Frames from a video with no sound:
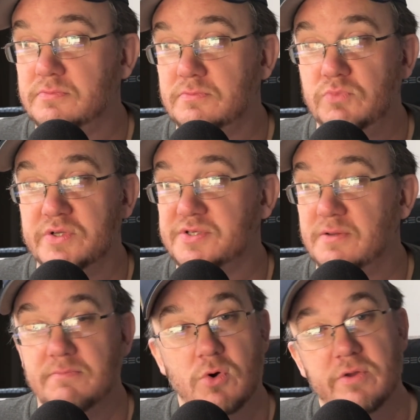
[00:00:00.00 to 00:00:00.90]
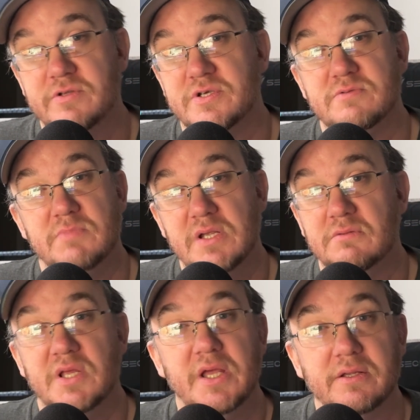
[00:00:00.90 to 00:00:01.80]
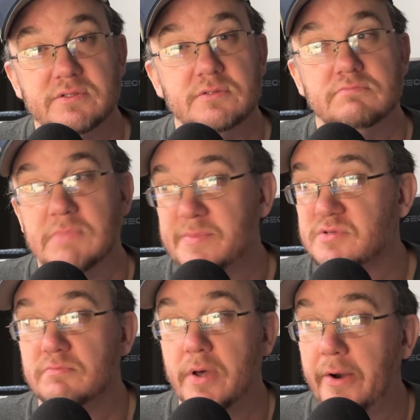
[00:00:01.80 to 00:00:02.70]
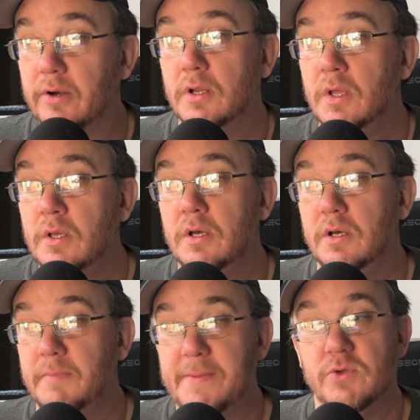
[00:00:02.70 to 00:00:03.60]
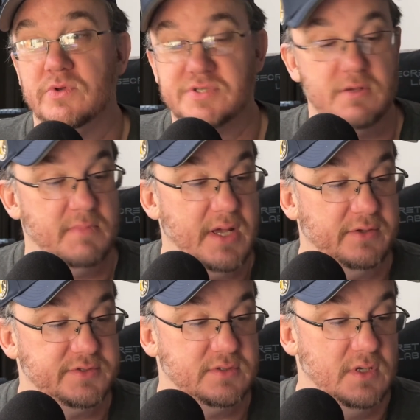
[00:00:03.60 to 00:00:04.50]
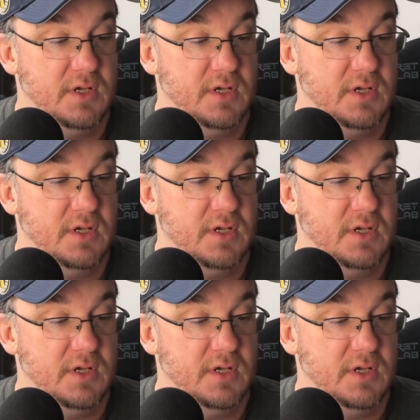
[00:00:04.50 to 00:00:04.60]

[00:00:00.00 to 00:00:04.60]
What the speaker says: want something more than just meat and eggs, maybe some butter. Maybe you want something else.